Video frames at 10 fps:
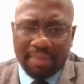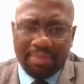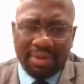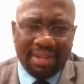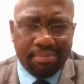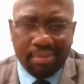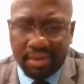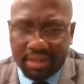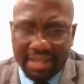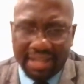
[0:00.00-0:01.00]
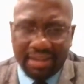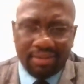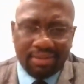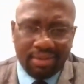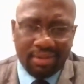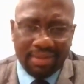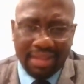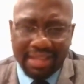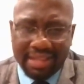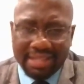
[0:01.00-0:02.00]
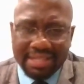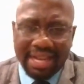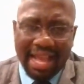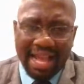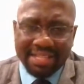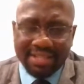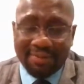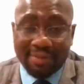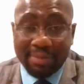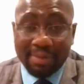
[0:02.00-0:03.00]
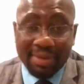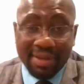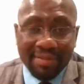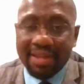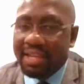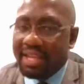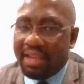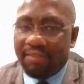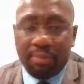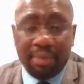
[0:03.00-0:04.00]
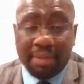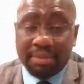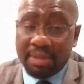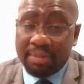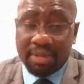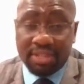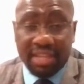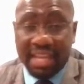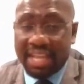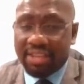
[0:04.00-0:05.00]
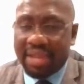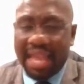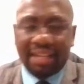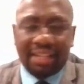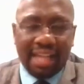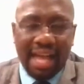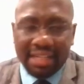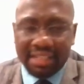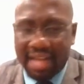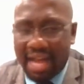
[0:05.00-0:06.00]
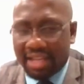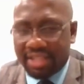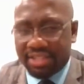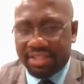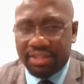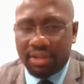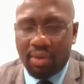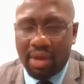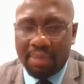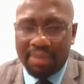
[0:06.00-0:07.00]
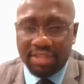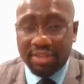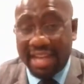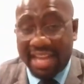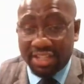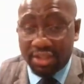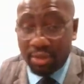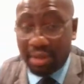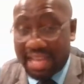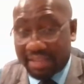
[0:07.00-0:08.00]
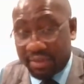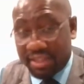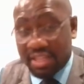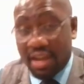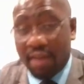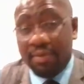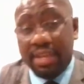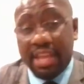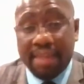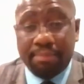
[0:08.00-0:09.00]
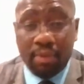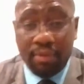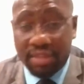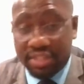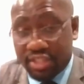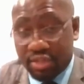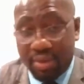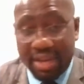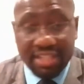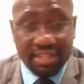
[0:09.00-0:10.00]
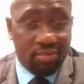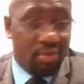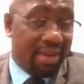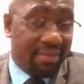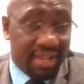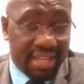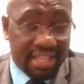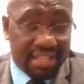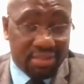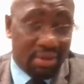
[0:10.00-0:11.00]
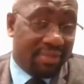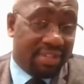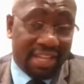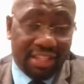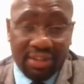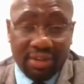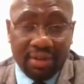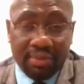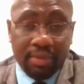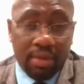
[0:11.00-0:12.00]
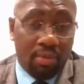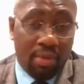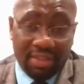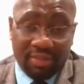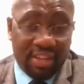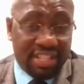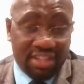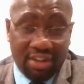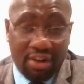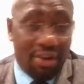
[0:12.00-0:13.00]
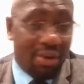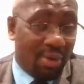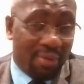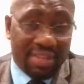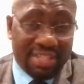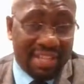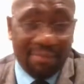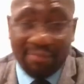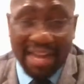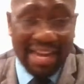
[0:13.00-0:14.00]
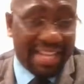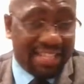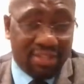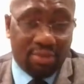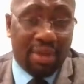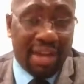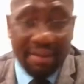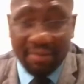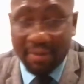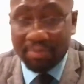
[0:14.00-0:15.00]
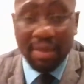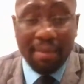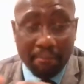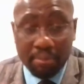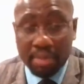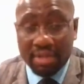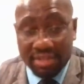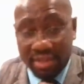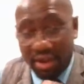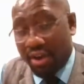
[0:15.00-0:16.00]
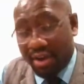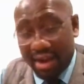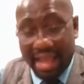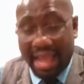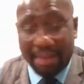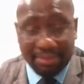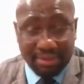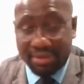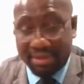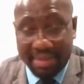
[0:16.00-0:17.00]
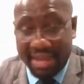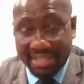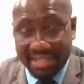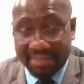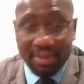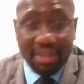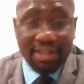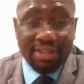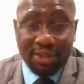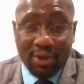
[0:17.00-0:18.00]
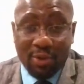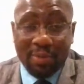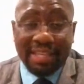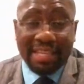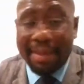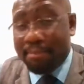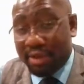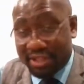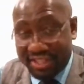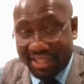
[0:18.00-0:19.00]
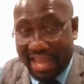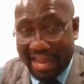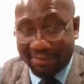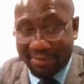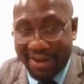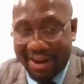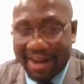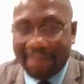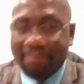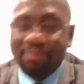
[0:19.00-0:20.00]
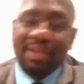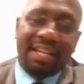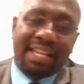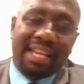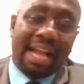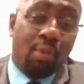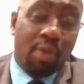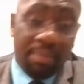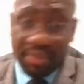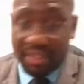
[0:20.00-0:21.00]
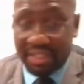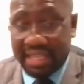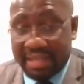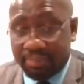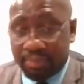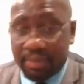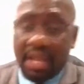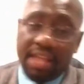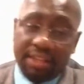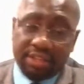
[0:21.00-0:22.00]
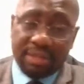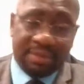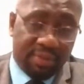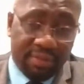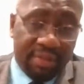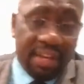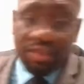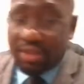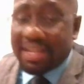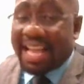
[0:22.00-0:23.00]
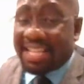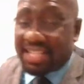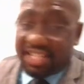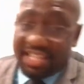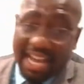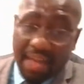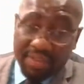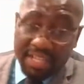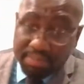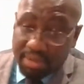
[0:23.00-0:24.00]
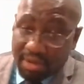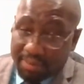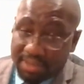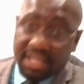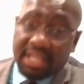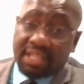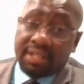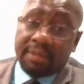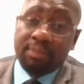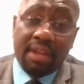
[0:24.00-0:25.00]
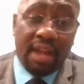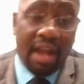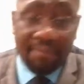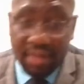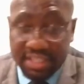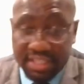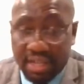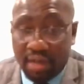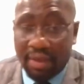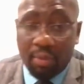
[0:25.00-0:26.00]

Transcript: They put it in a book. That's how they hide stuff from you. But if you pick up as many books as you can, you gain a lot of knowledge, that you can actually utilize for yourself, improve your situation, whatever it is, whatever you're trying to learn, whether it's fixing a car or if it's in finances or whatever. Books are absolutely amazing. So keep books in your life. All right. Again, I will put the link in the description for the video so you guys can check out this book in particular for yourself.